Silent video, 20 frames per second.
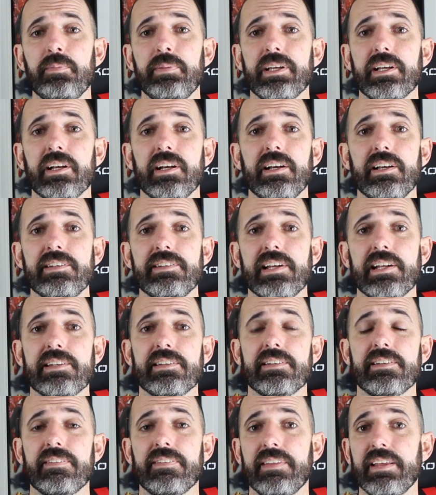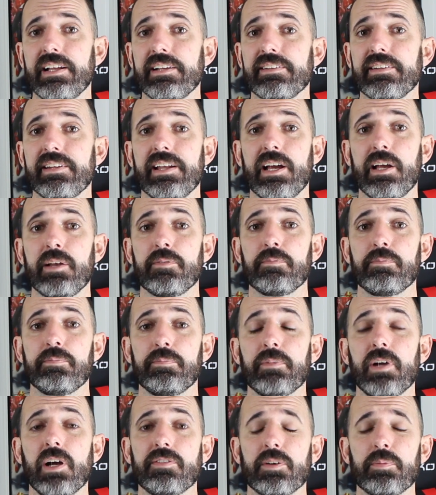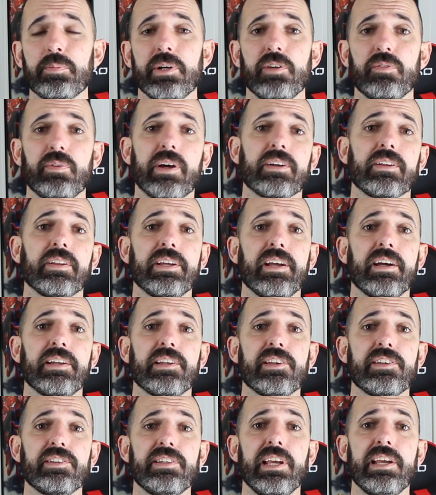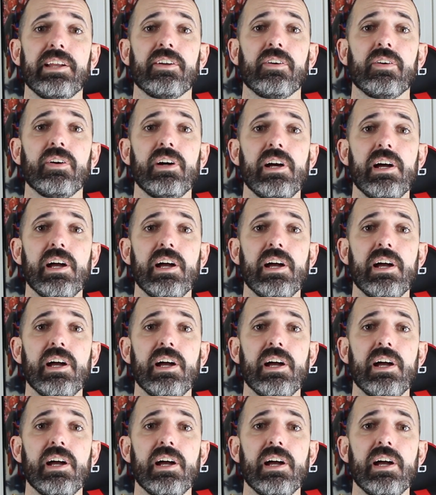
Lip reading: because that's things that I cover pretty regularly on this channel.